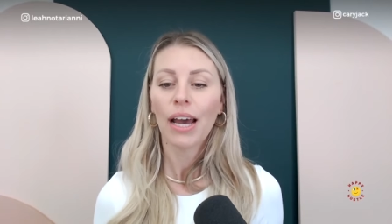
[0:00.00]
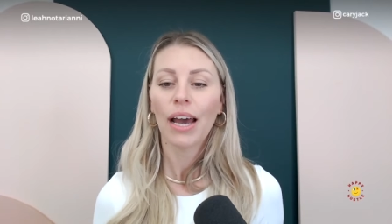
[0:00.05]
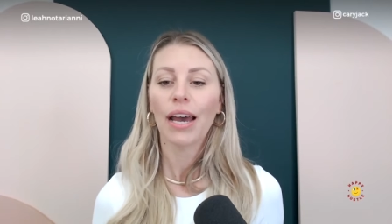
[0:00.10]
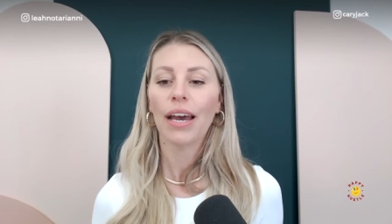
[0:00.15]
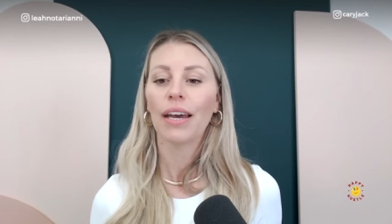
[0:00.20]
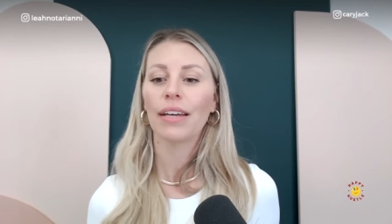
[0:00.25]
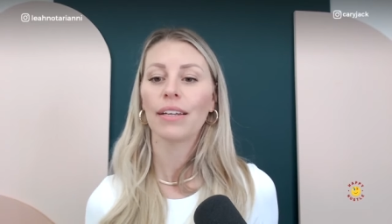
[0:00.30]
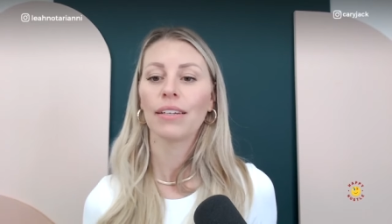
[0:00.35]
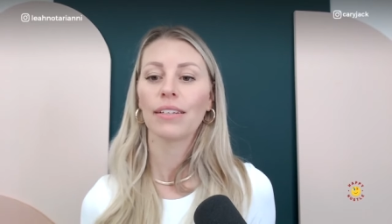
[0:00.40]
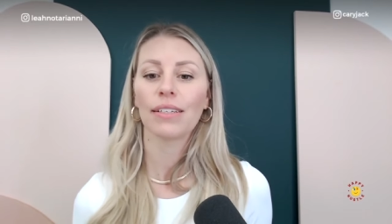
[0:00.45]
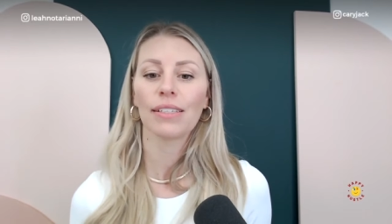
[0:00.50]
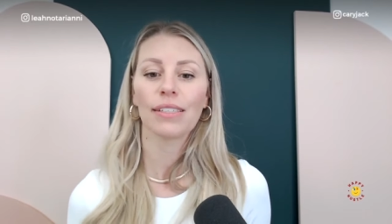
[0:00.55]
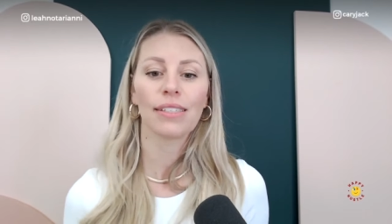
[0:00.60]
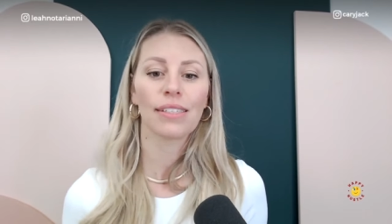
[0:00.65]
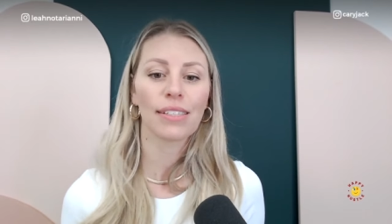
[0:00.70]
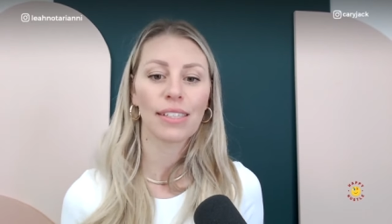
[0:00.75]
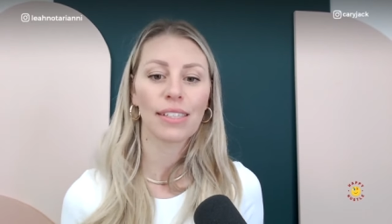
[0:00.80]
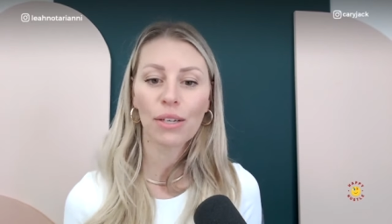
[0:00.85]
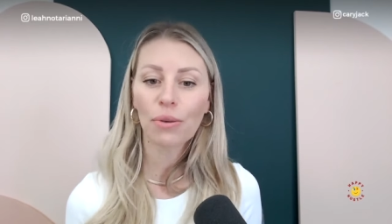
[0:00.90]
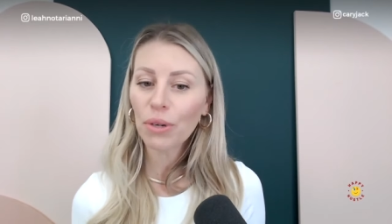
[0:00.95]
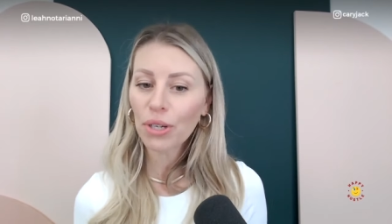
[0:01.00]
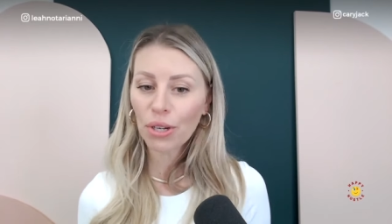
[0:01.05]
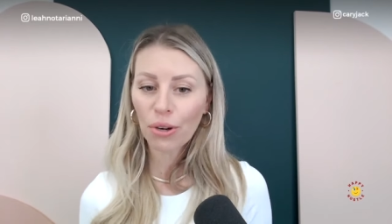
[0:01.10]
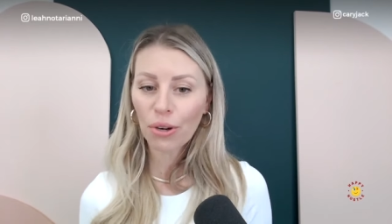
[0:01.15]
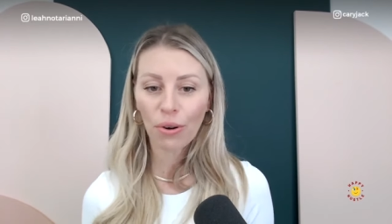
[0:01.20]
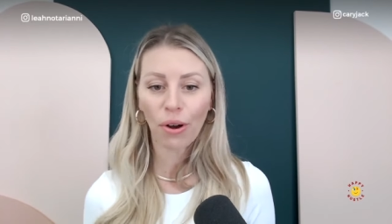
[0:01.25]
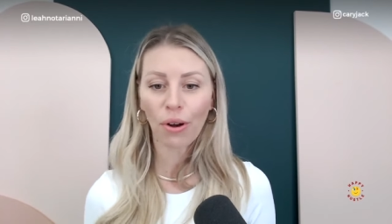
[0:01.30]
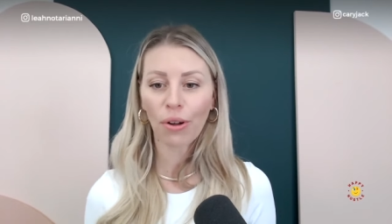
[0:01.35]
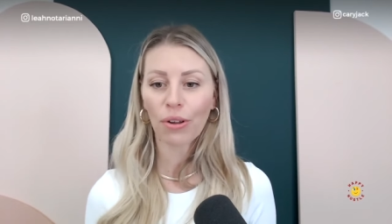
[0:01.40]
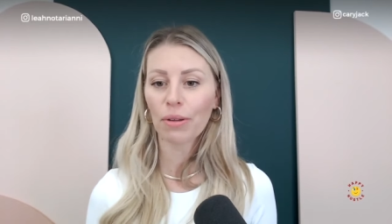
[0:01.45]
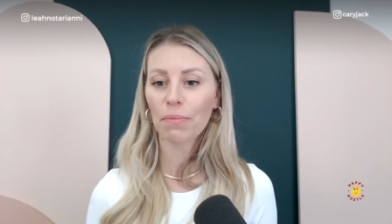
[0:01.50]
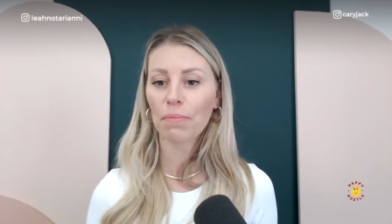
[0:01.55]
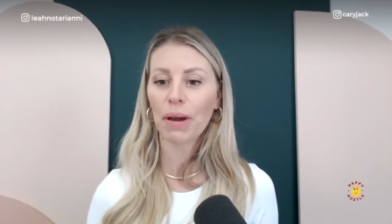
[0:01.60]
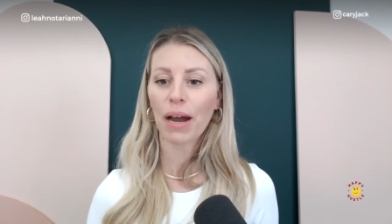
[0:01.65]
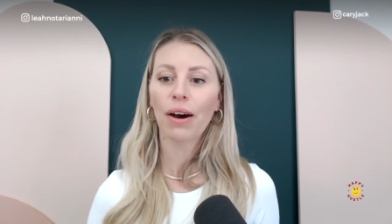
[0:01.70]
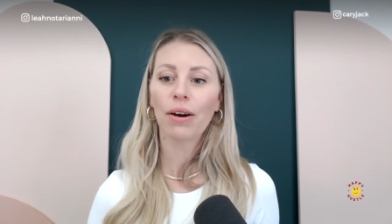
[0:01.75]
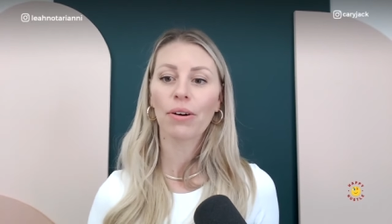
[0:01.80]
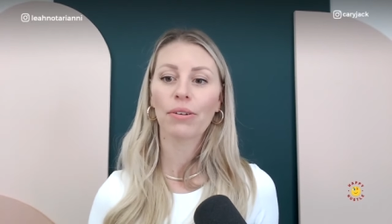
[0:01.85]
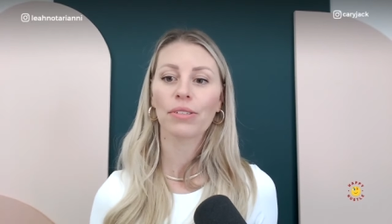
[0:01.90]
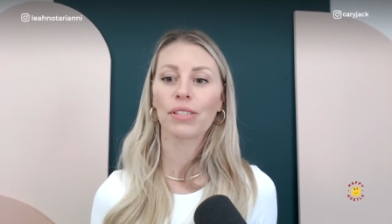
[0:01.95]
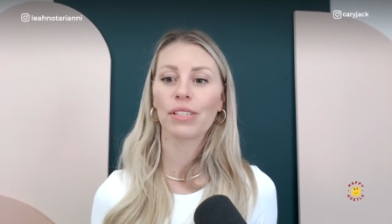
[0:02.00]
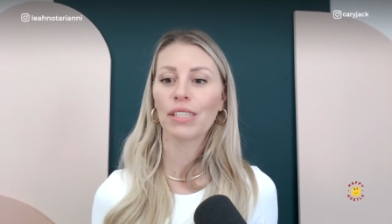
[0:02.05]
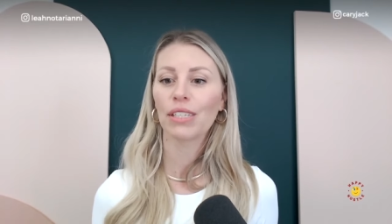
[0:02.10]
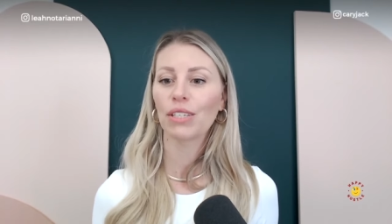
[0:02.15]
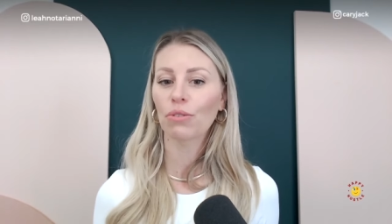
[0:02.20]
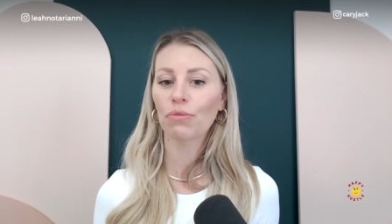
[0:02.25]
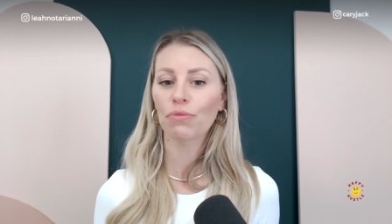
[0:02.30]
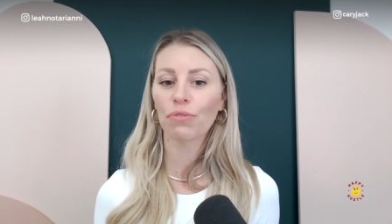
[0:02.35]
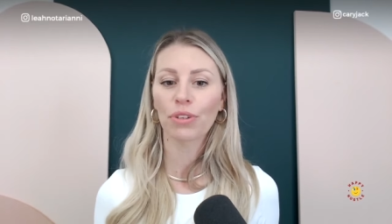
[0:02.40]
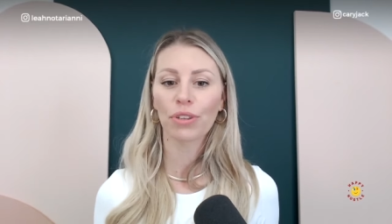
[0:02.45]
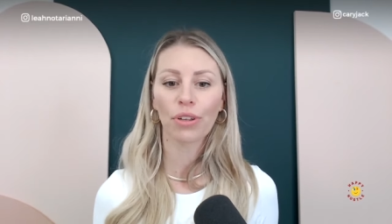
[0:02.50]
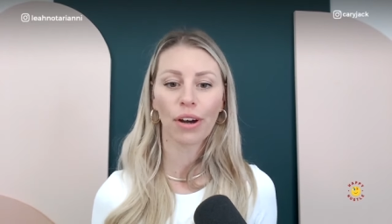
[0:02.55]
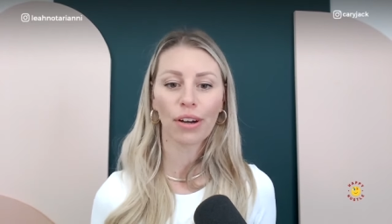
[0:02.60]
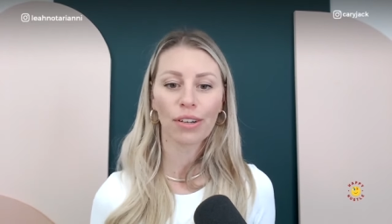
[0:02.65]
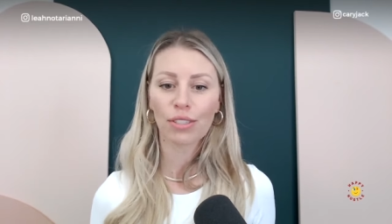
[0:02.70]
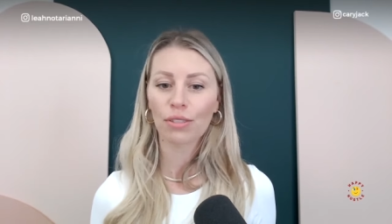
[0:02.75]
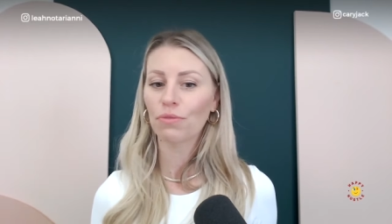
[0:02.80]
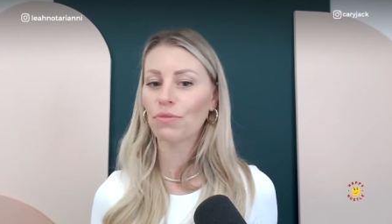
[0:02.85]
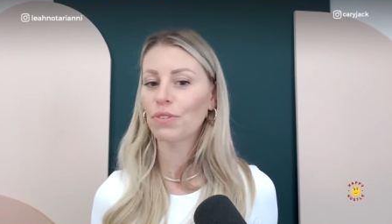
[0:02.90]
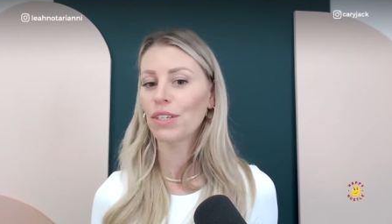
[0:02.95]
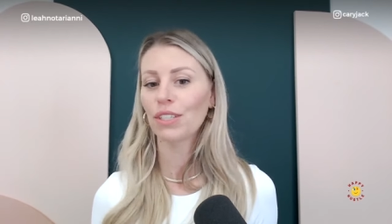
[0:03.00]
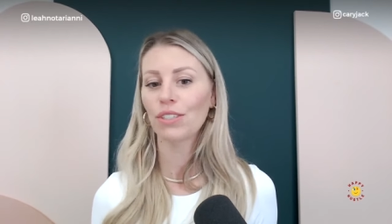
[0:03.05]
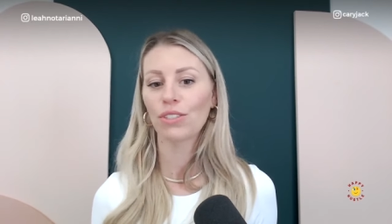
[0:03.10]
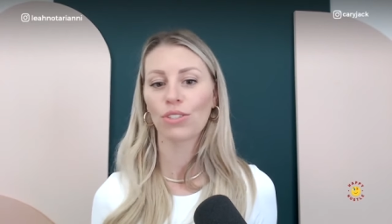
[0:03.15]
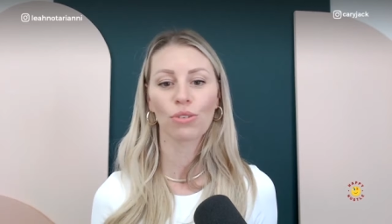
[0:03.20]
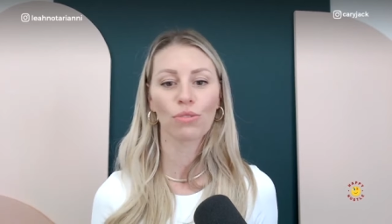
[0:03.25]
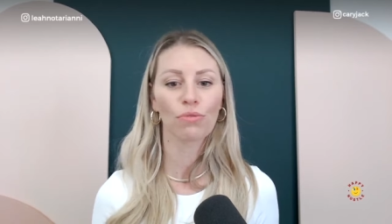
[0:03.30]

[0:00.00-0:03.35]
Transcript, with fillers: and see what you're all about, see your philosophies,